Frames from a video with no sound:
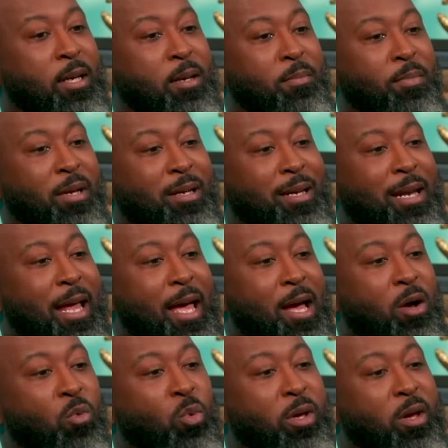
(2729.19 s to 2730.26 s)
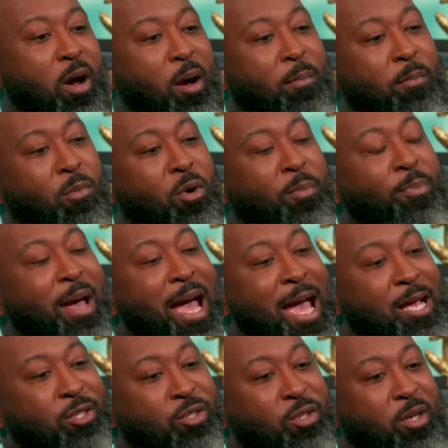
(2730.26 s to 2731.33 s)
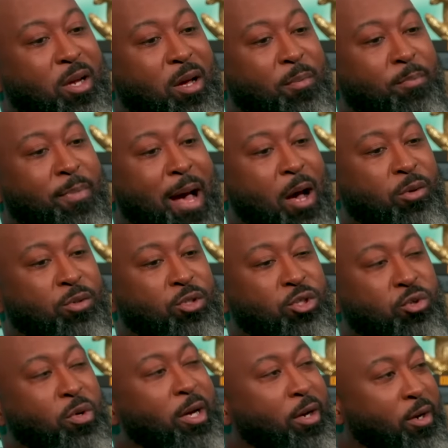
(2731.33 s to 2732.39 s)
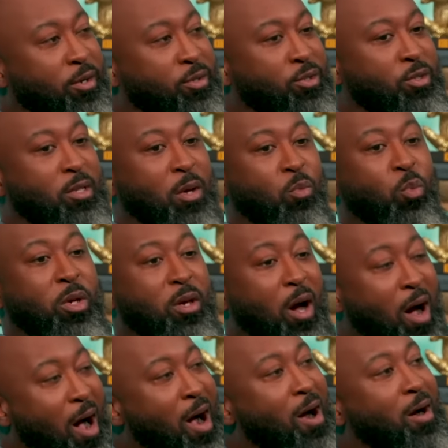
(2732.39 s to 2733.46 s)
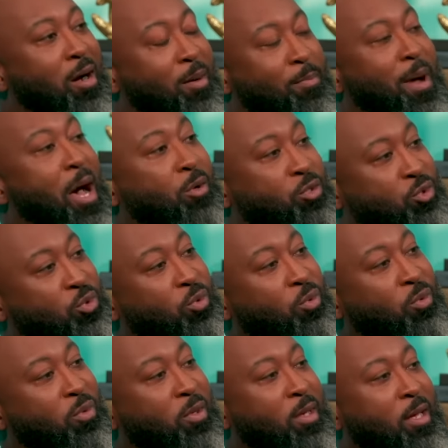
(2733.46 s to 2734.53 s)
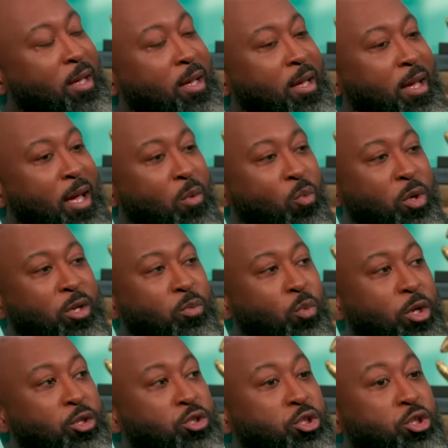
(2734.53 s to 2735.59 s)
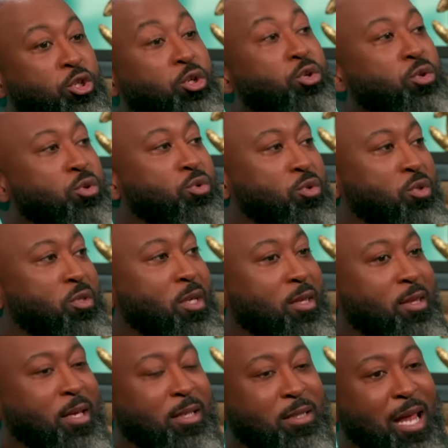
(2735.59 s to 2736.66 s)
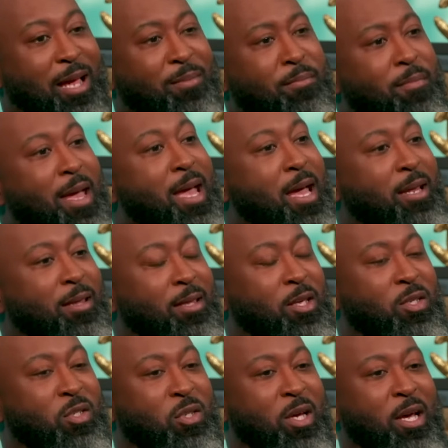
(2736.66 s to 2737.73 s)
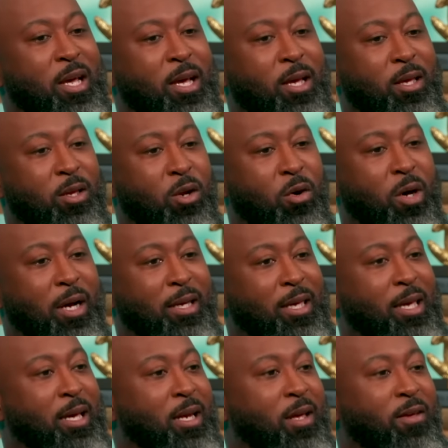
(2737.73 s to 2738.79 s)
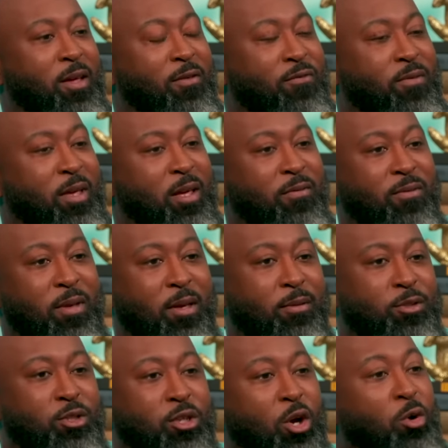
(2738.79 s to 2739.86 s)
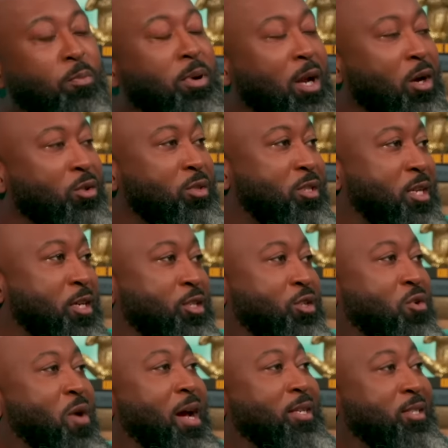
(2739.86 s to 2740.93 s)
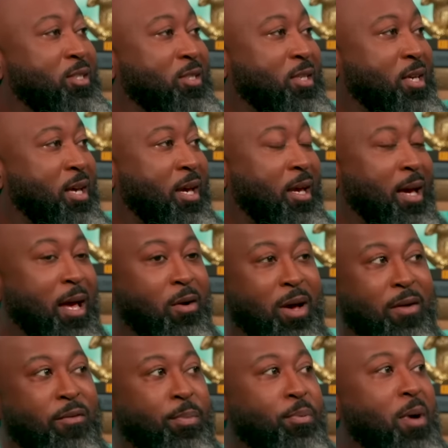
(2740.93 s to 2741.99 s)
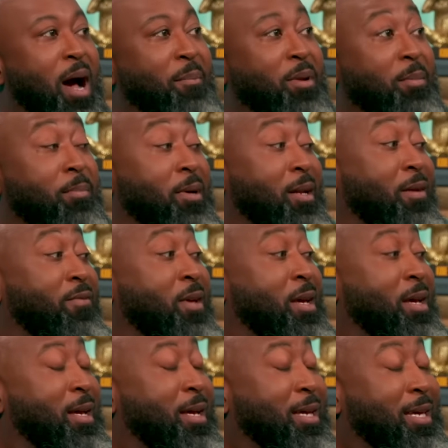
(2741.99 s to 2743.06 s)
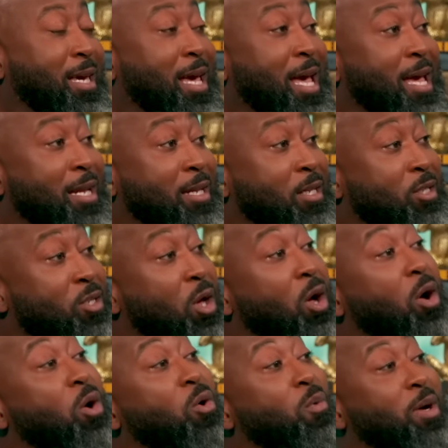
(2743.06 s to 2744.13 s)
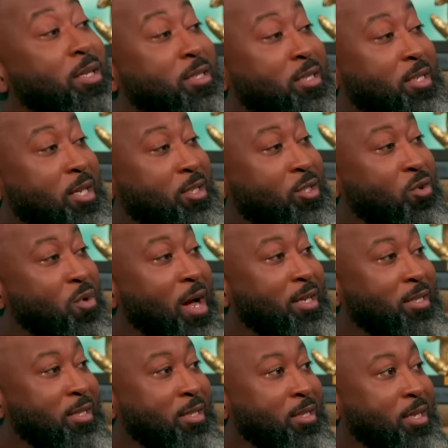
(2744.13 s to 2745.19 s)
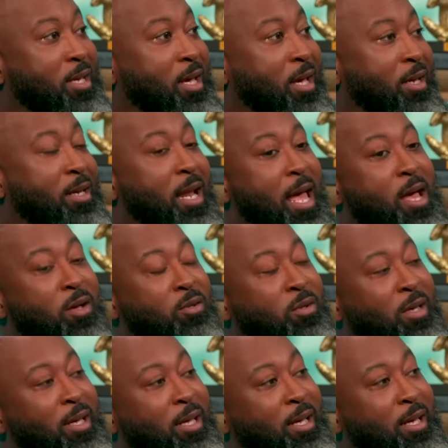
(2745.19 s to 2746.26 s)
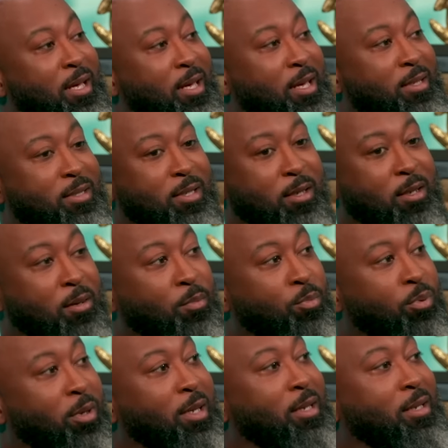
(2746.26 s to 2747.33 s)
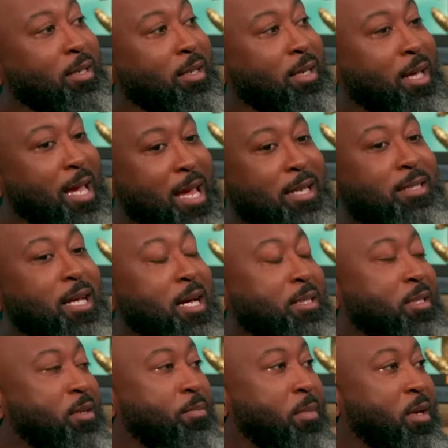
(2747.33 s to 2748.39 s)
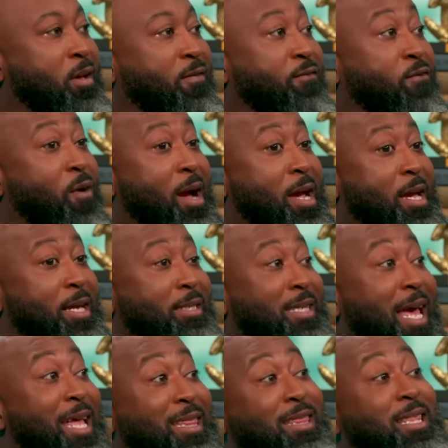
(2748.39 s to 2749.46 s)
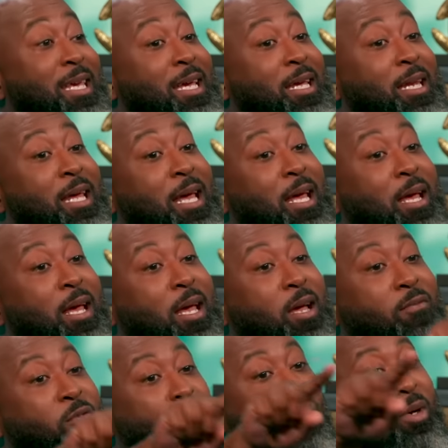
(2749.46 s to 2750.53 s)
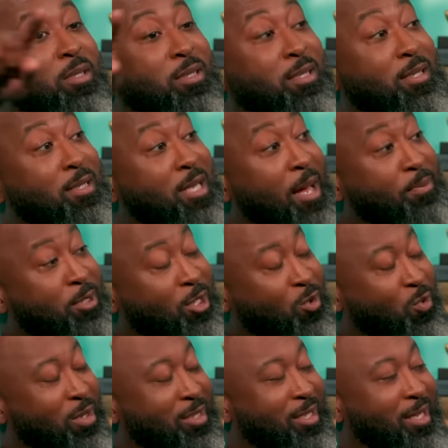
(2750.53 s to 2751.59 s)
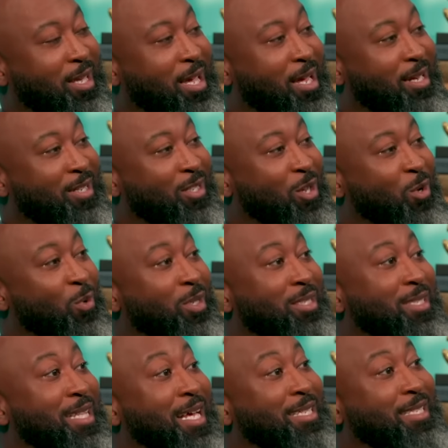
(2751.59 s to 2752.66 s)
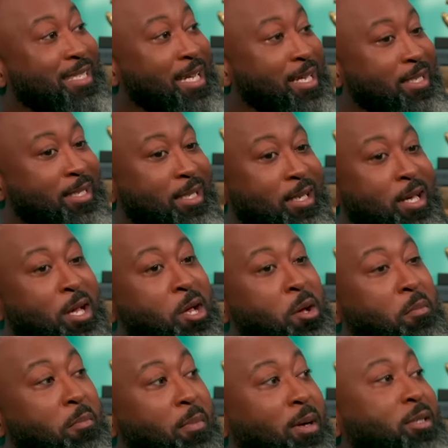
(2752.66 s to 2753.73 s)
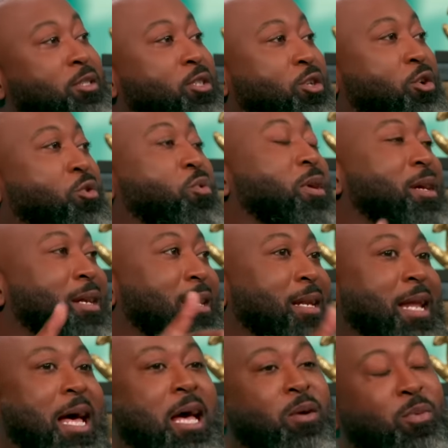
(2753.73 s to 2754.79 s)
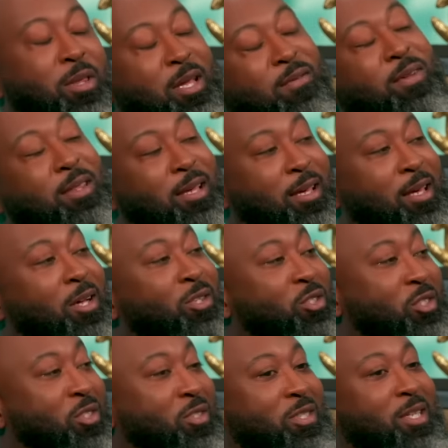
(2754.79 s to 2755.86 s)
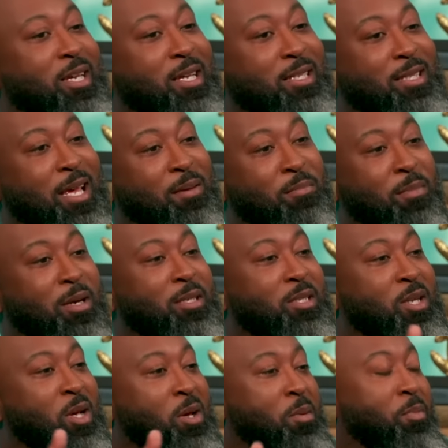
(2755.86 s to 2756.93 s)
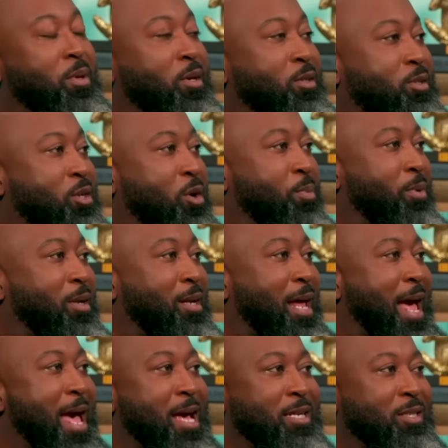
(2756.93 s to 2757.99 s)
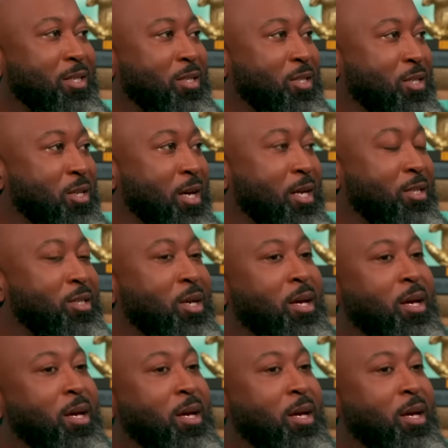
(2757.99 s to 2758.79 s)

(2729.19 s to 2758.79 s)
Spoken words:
But now we are more passionate about triggers than we are about truth. And we choose the things like, man, this, you know, again, if Joe Blow says Christ is king, I don't have a problem. But if Candace Owens says Christ is king, now it's a completely anti-Semitic phrase. And then everyone subsequent to Candace Owens that says it must agree and align with everything else she says and must be interpreted as such.